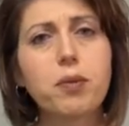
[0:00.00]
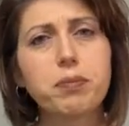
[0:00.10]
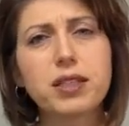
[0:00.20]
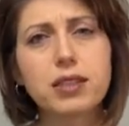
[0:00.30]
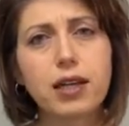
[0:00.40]

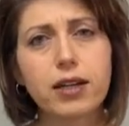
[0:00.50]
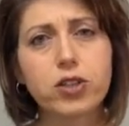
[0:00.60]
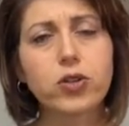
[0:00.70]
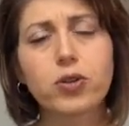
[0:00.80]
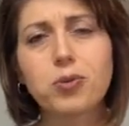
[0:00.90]
building on
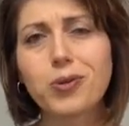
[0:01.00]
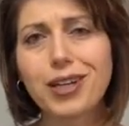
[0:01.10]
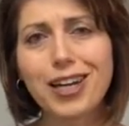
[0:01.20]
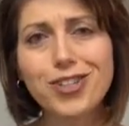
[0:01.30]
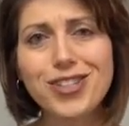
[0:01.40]
your
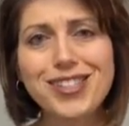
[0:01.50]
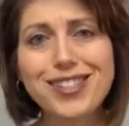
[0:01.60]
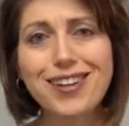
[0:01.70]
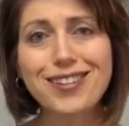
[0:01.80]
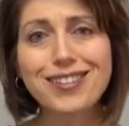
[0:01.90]
communication
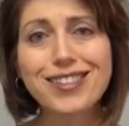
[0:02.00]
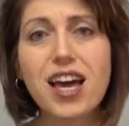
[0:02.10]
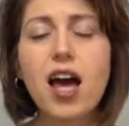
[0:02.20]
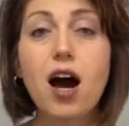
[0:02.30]
skills,